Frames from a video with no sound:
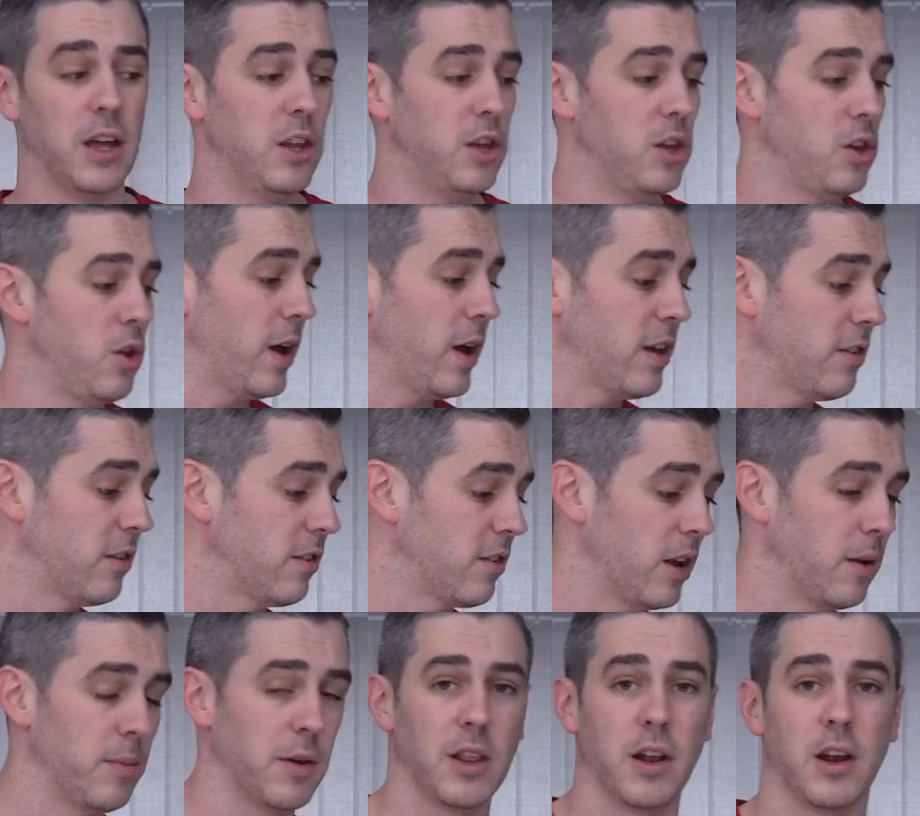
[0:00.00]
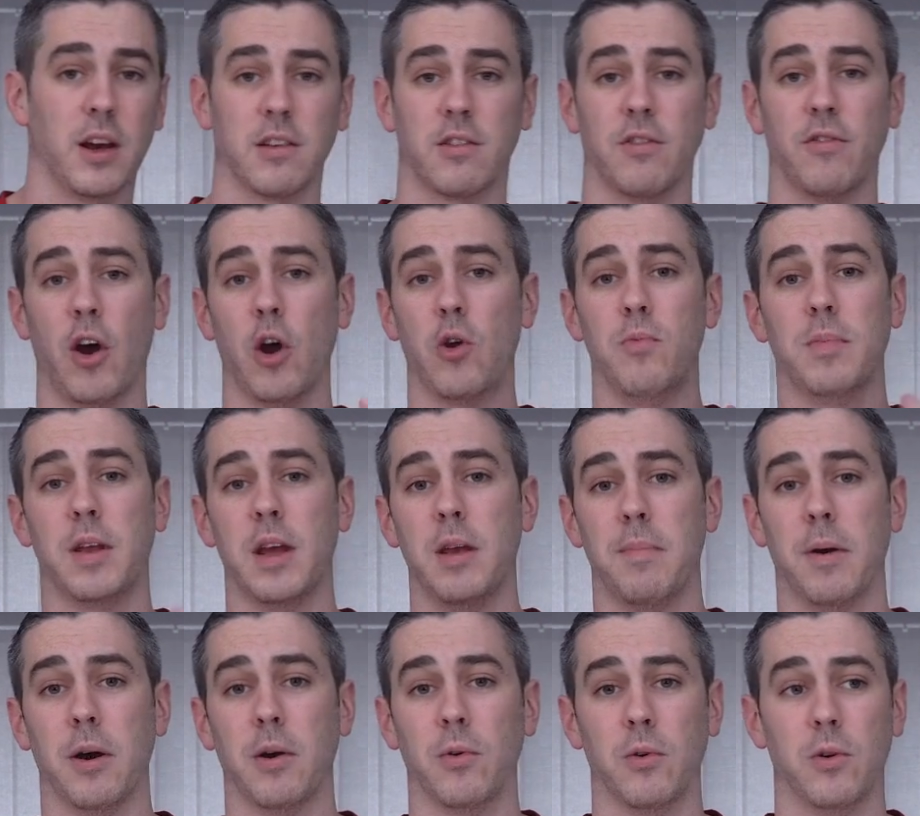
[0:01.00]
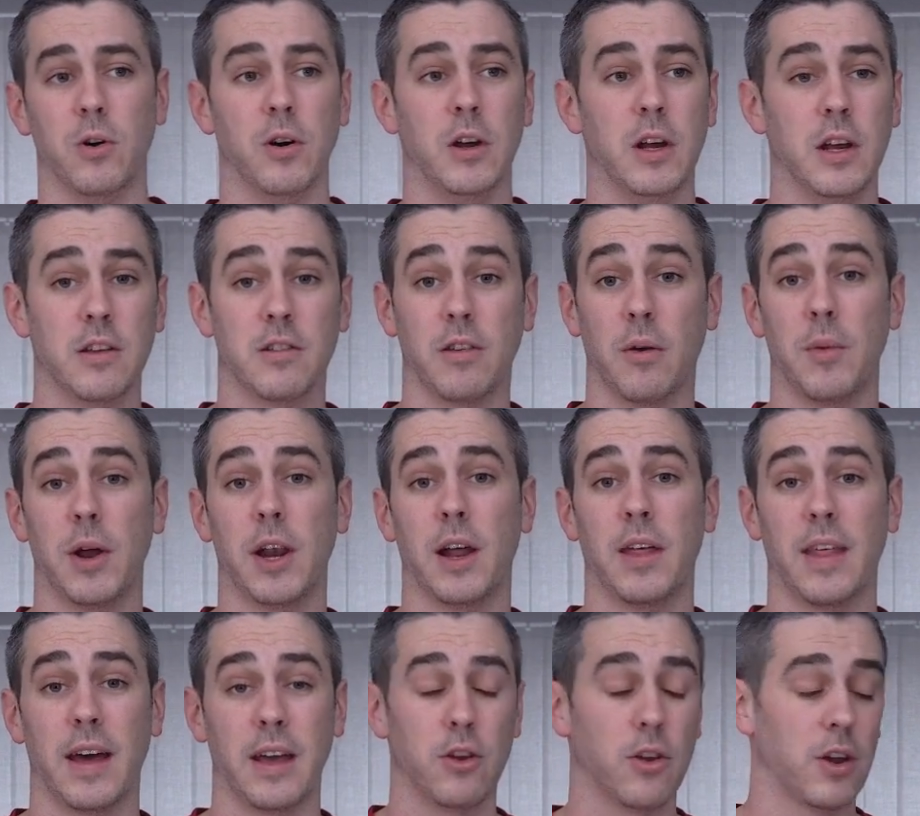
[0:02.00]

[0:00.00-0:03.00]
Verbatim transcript: In US, it's going to be the likes of Home Depot or somewhere like that.